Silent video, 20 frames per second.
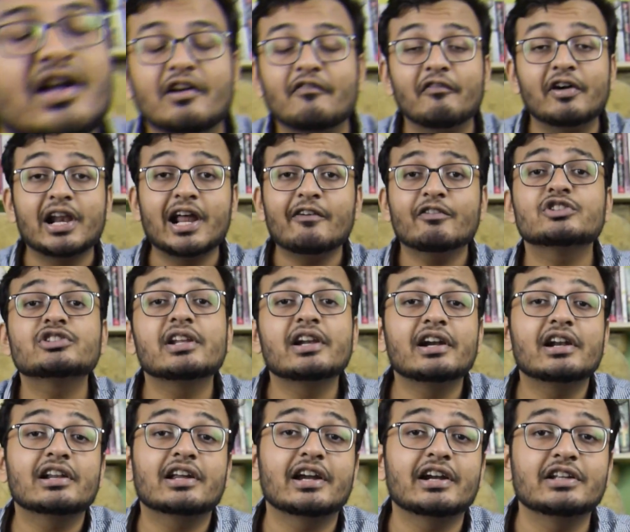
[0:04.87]
When I was a
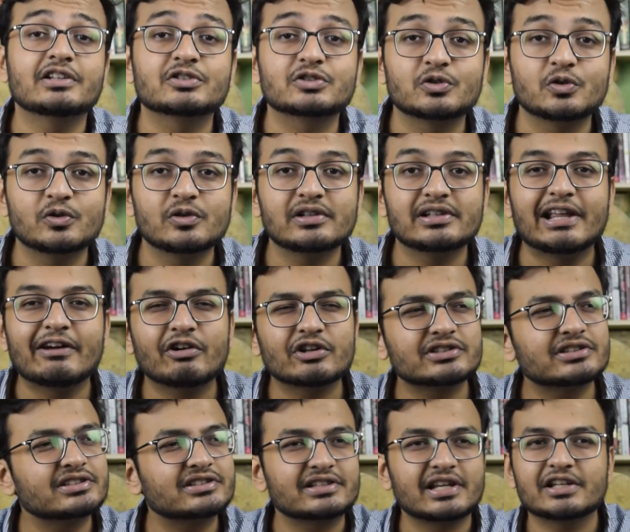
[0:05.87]
little kid in school, there was
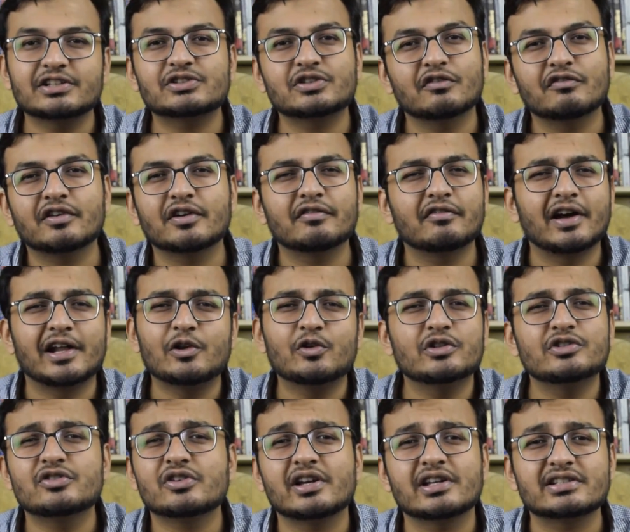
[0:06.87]
this test of a value
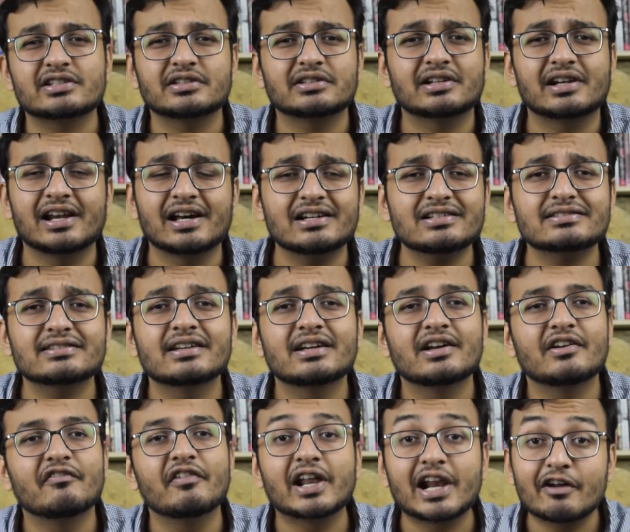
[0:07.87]
education class
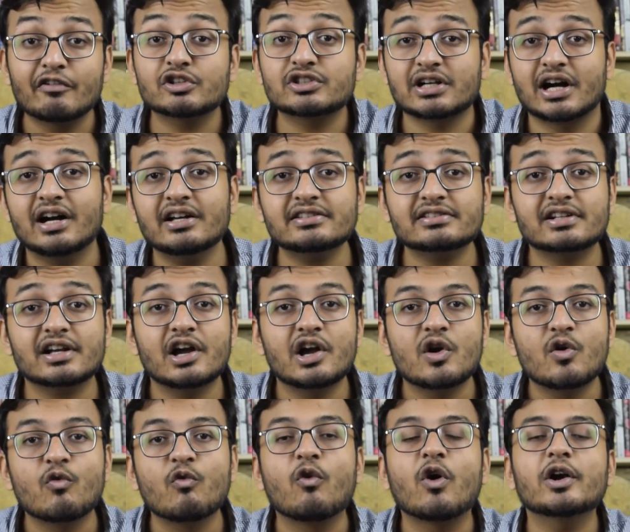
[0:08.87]
where I was asked,
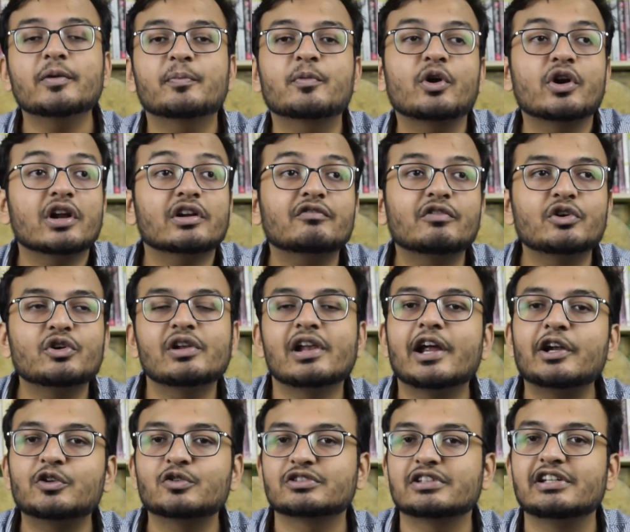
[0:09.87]
what product would you
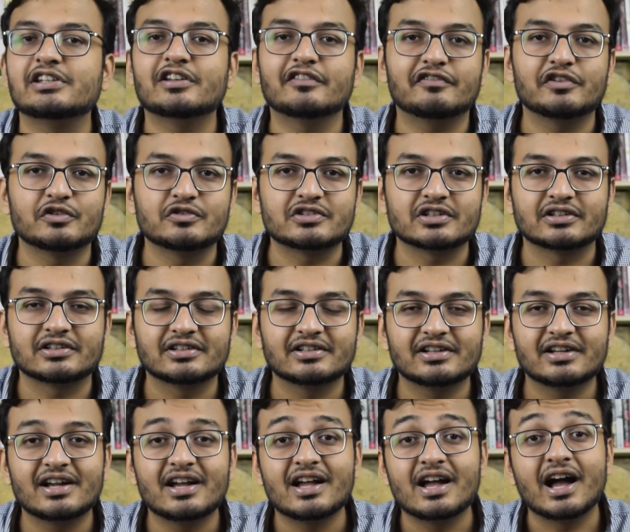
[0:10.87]
like to see in the future?
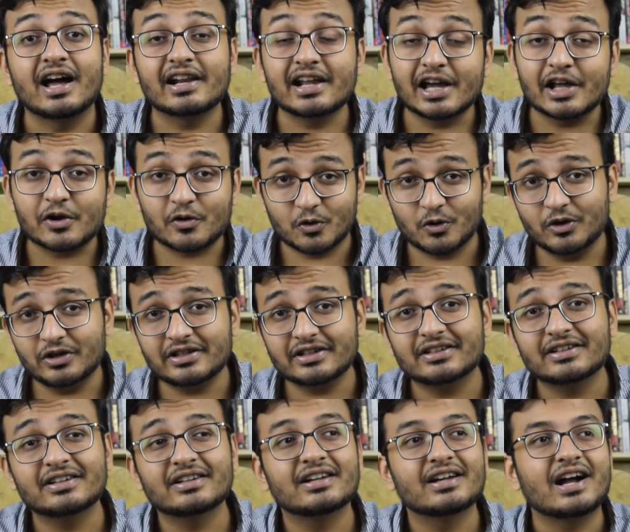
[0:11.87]
And I wrote,
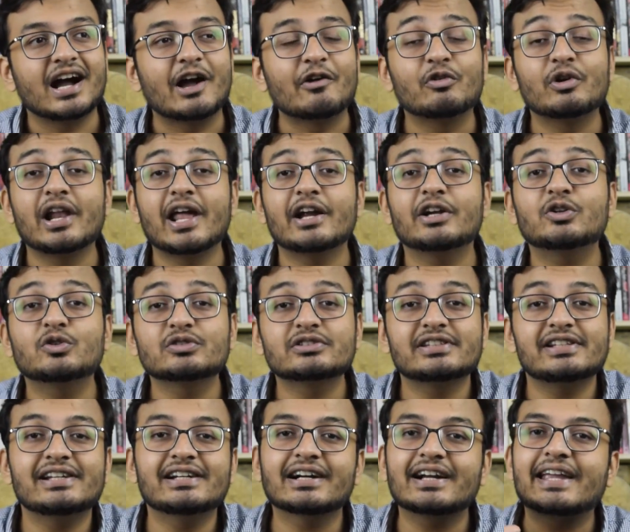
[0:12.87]
I would like to
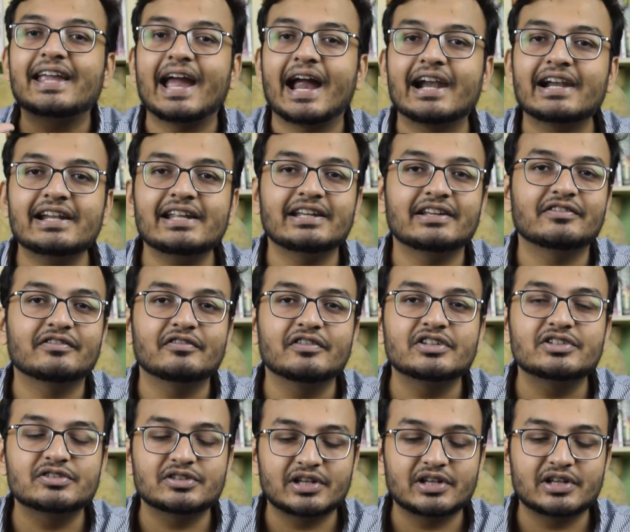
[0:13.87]
see a candy which